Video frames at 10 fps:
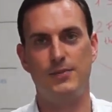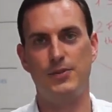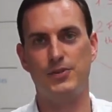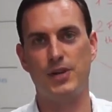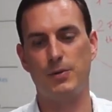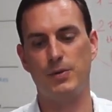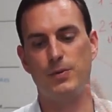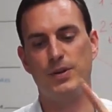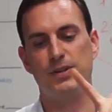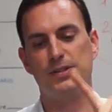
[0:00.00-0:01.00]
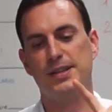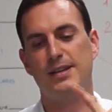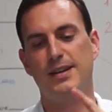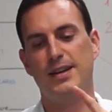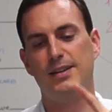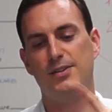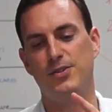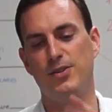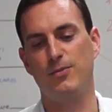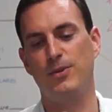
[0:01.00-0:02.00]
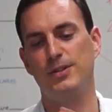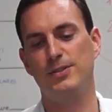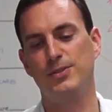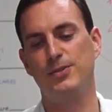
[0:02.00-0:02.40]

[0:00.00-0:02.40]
If you start with one in your second hand, and you go 1,